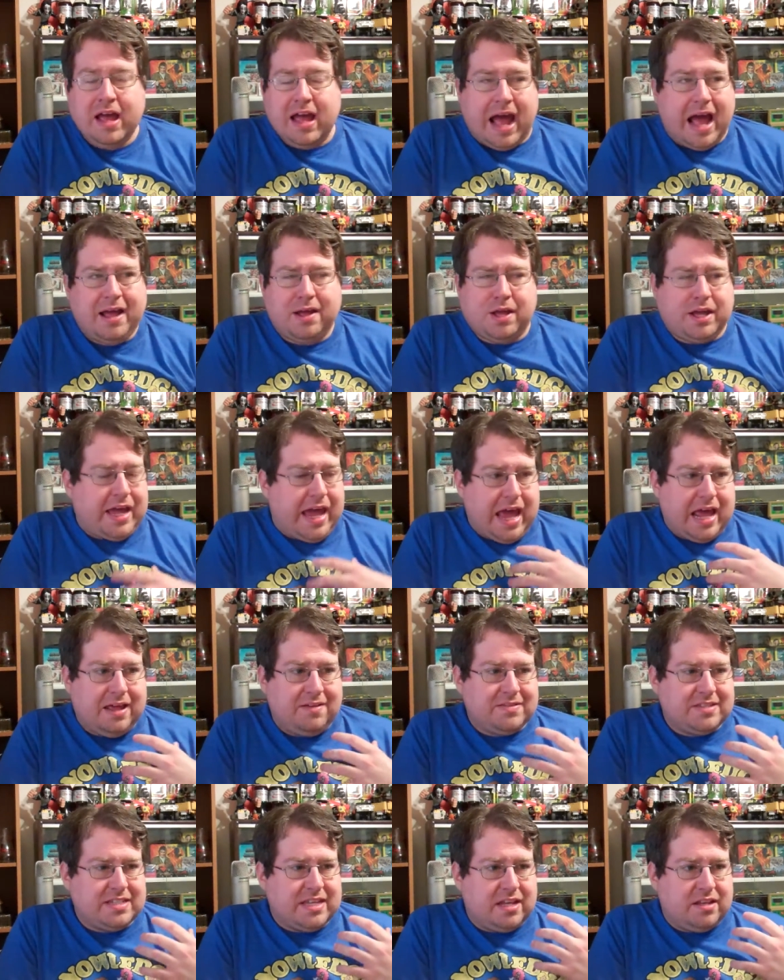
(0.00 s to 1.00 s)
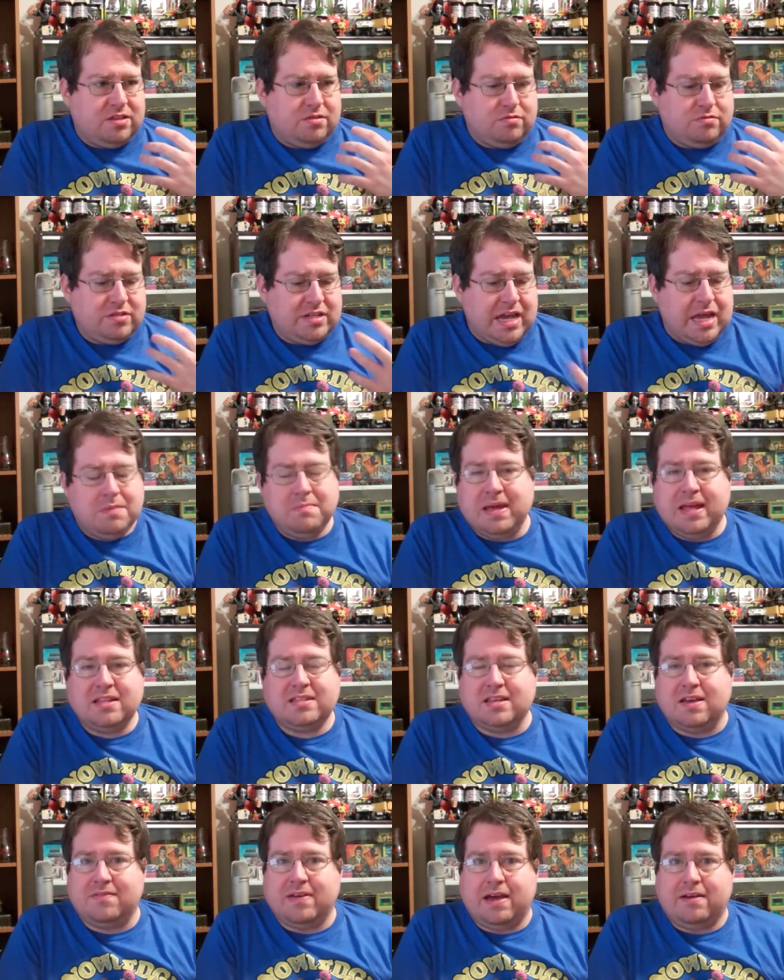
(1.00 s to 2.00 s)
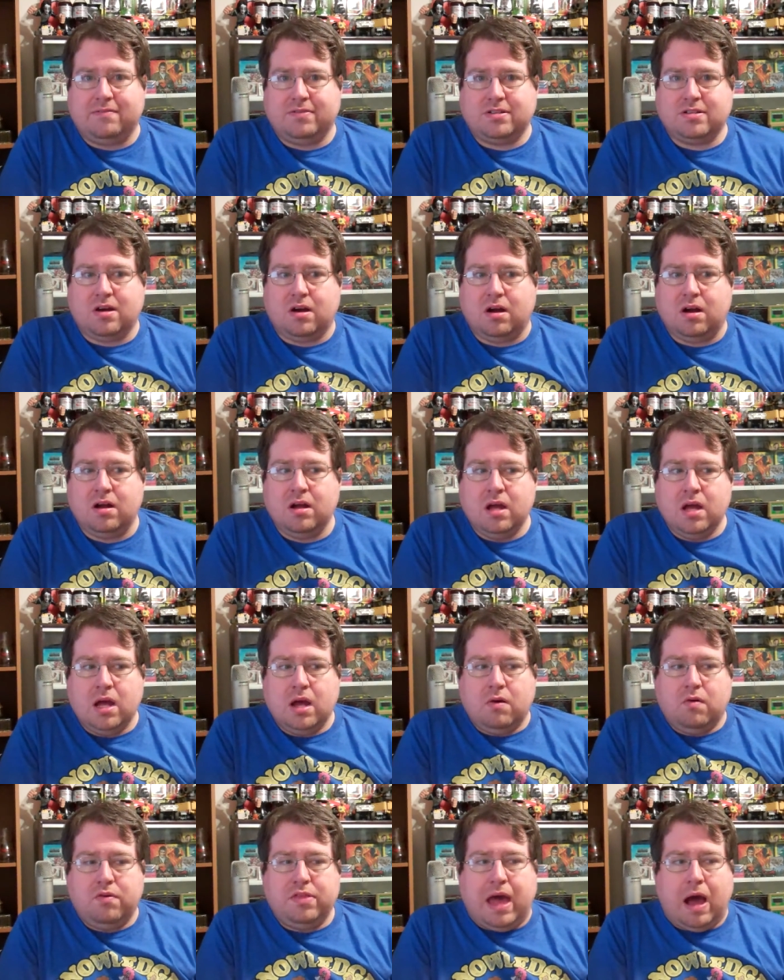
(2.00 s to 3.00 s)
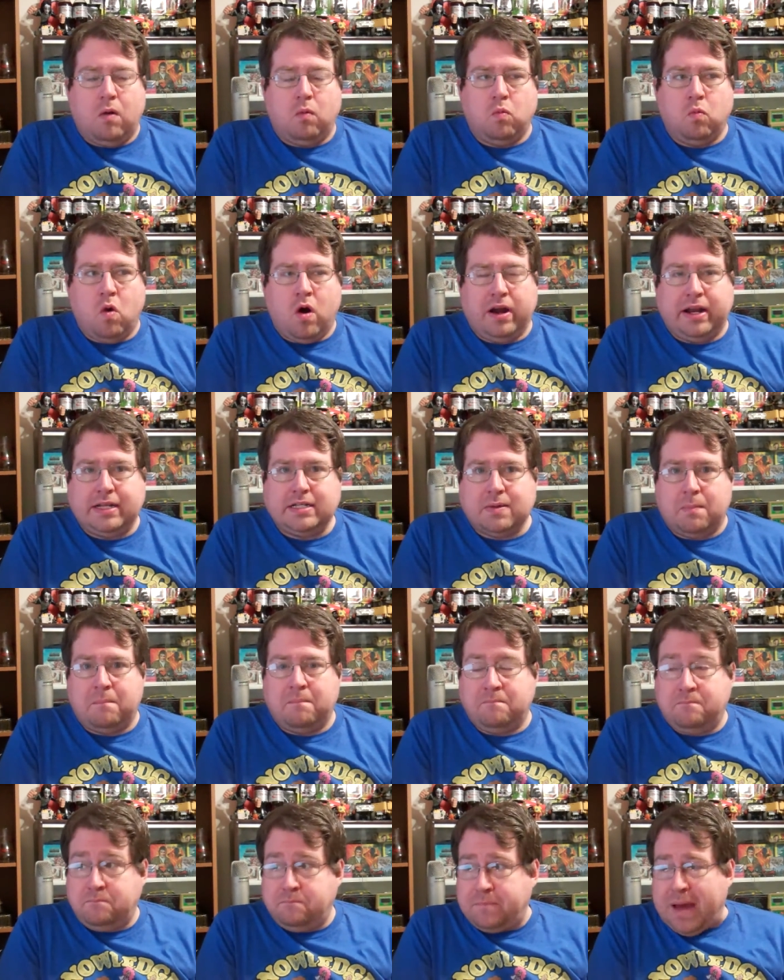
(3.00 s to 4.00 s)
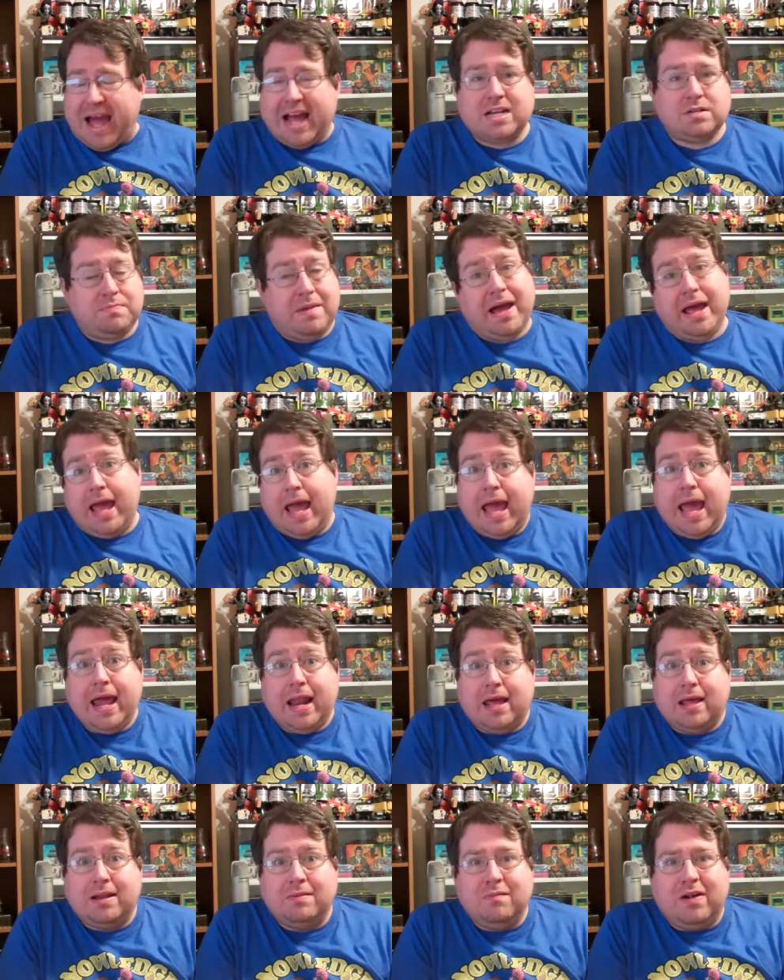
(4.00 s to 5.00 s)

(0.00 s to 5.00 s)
I can't even sit through 10 minutes of Avatar without wanting to bash my head in